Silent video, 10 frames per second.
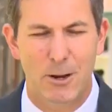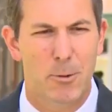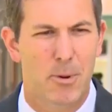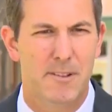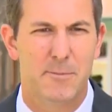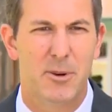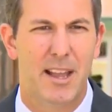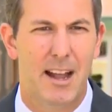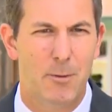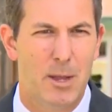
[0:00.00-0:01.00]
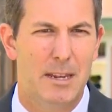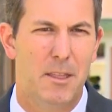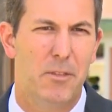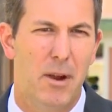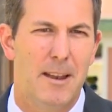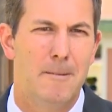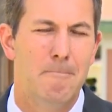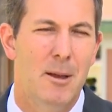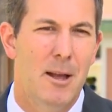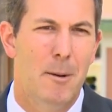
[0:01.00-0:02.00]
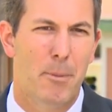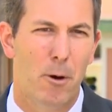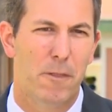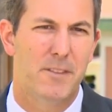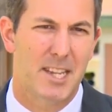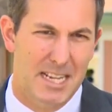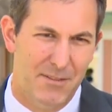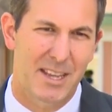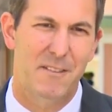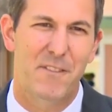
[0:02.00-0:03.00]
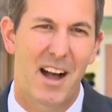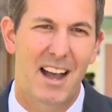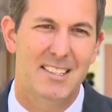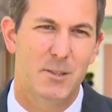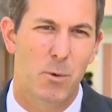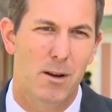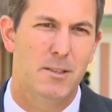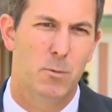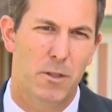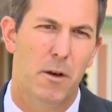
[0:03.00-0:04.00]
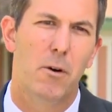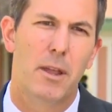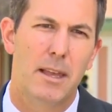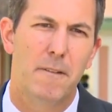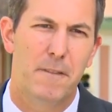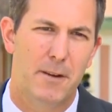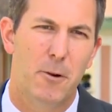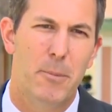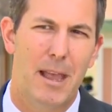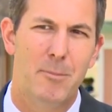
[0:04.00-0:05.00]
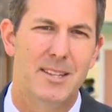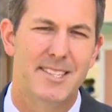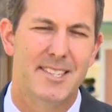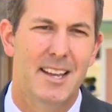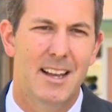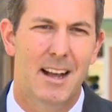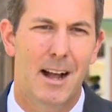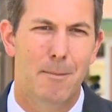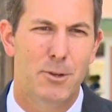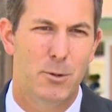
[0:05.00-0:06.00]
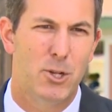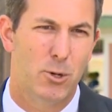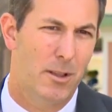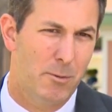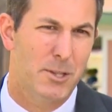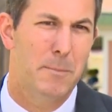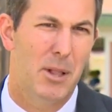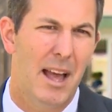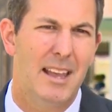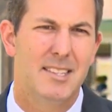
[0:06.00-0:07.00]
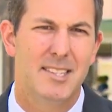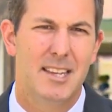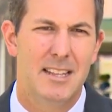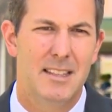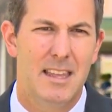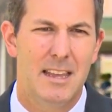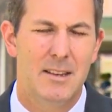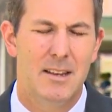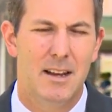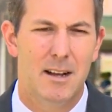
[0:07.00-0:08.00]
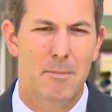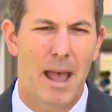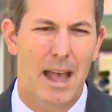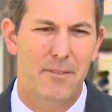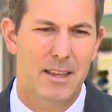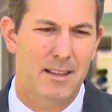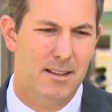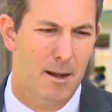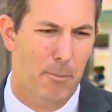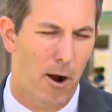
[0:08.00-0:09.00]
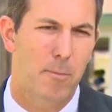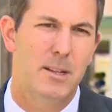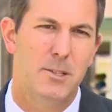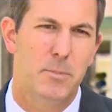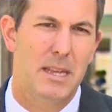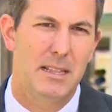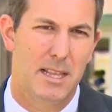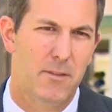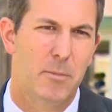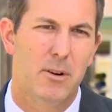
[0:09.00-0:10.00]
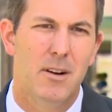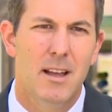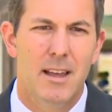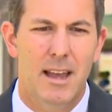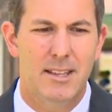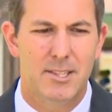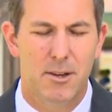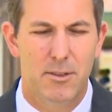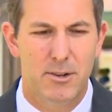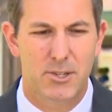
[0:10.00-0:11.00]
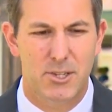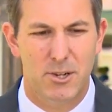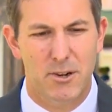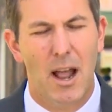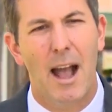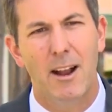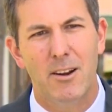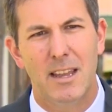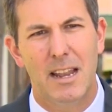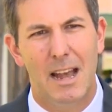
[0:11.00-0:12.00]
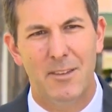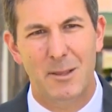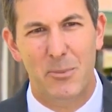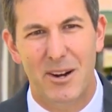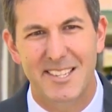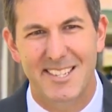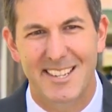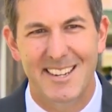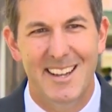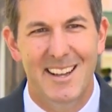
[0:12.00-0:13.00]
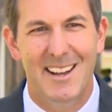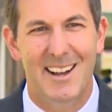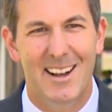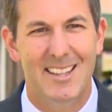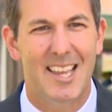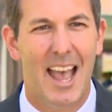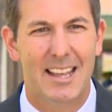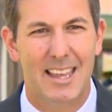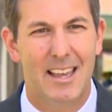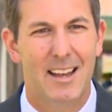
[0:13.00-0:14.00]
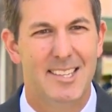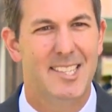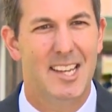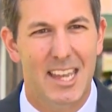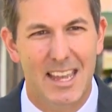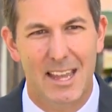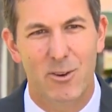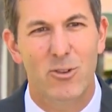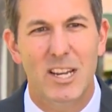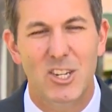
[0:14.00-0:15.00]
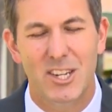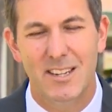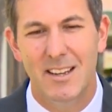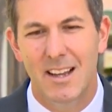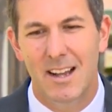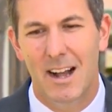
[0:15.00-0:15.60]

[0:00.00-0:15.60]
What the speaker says: Here in Baltimore County, we had to threaten both significant fines as well as the withholding of federal payments to ensure there was compliance in having apartments be livable. And so there's a certain irony in having the president attacking a city and a region